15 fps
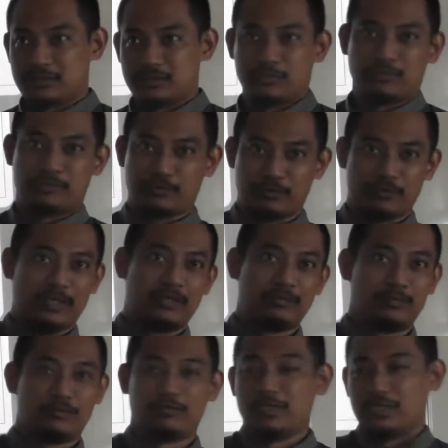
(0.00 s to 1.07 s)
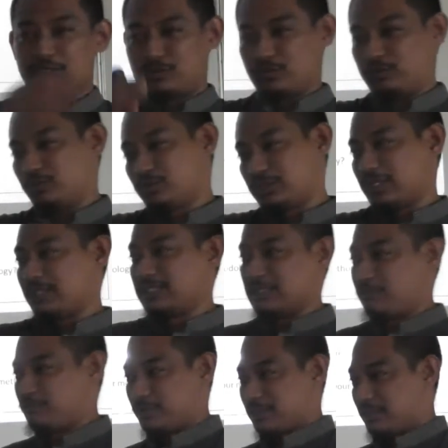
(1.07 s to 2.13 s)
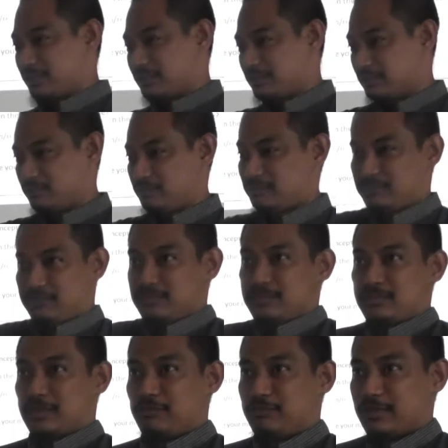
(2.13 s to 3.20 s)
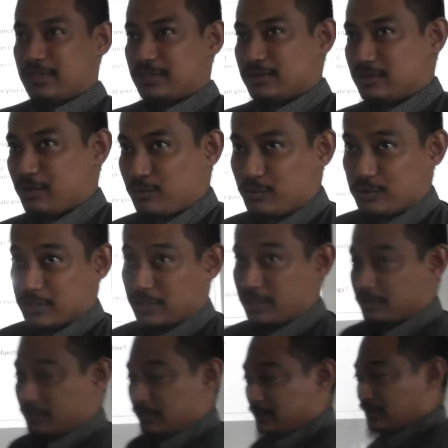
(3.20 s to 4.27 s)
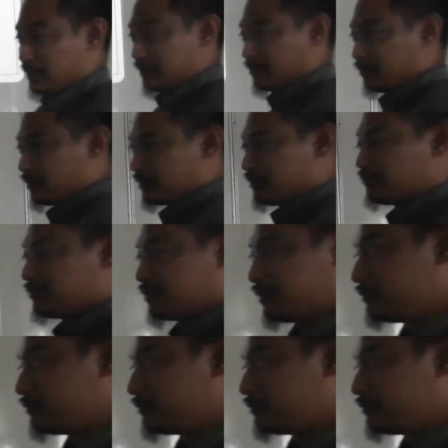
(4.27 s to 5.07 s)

to put my input. So those are different conclusion that you can get or different